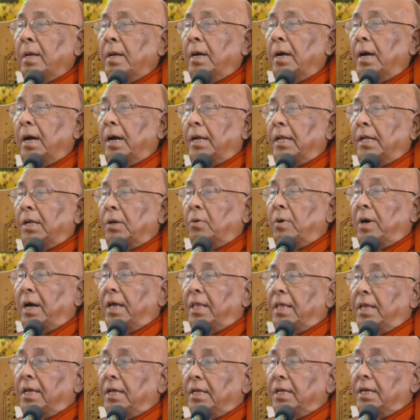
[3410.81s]

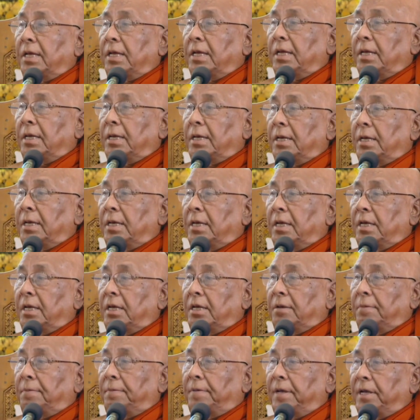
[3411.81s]
Ariwada
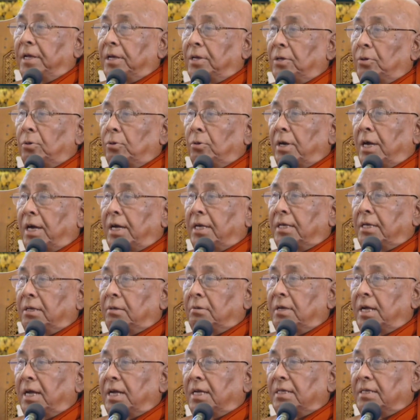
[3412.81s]
ye beku
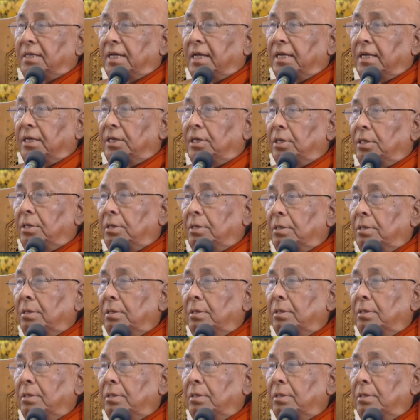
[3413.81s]
adeuta seito.